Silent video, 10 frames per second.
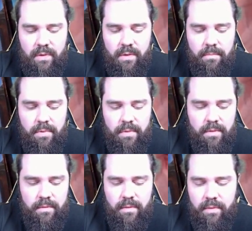Put
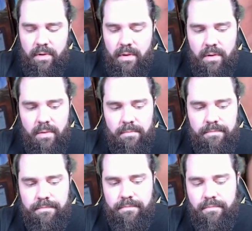this over here.
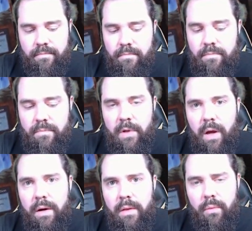
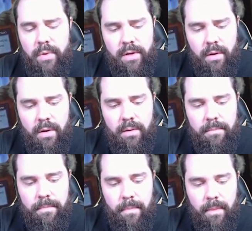Another
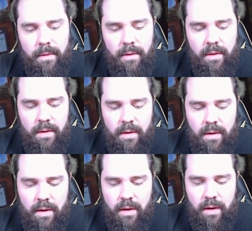Recall.
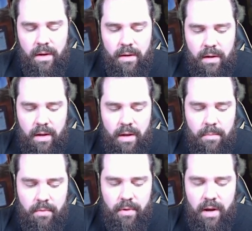And a
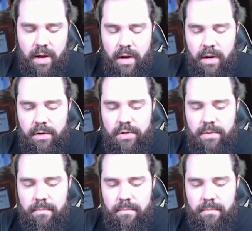Mirage.